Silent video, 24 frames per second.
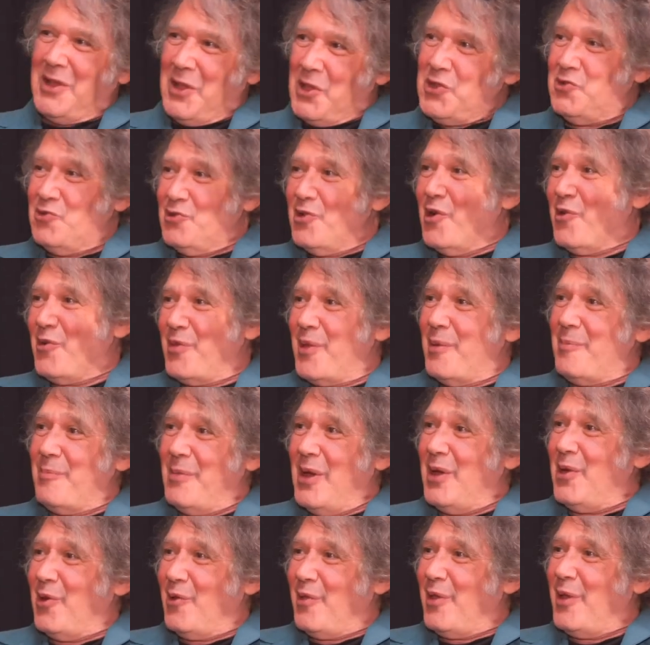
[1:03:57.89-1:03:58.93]
you know them
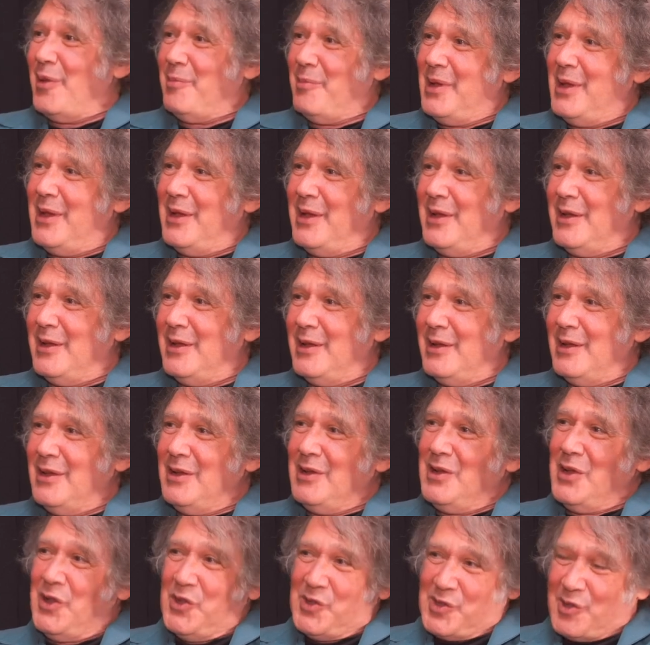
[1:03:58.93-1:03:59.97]
better than me,
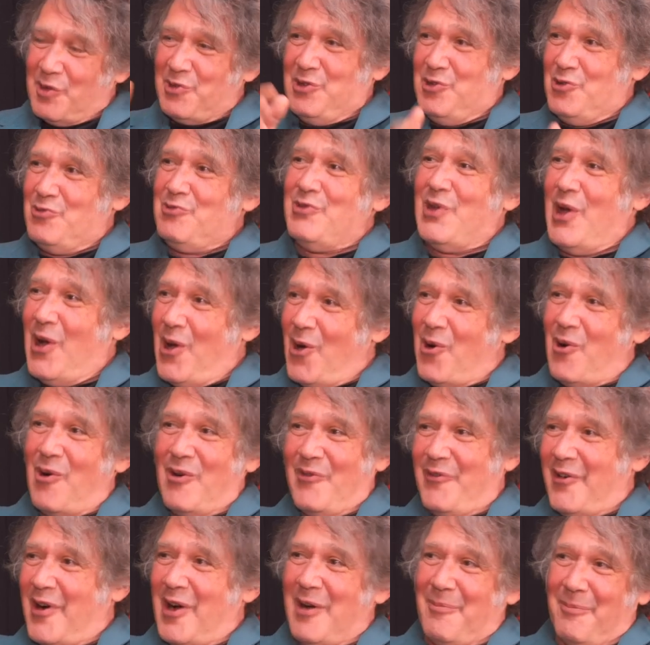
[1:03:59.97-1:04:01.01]
so you know
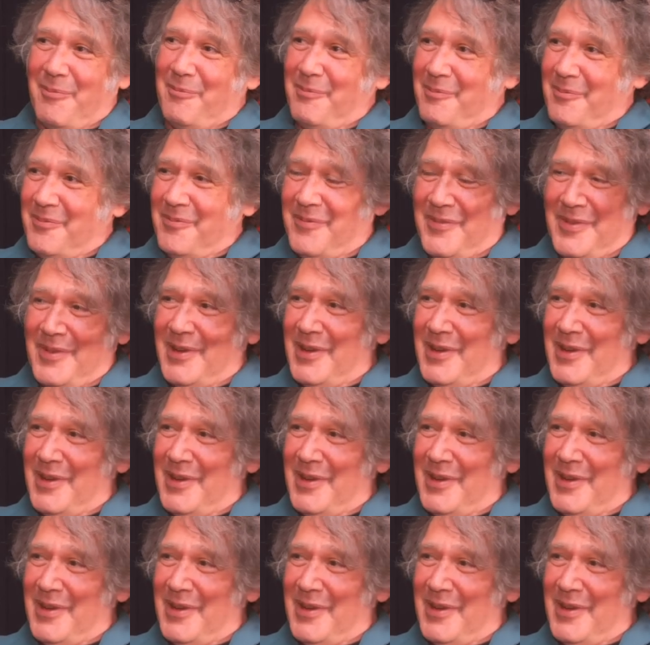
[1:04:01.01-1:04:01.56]
if I'm,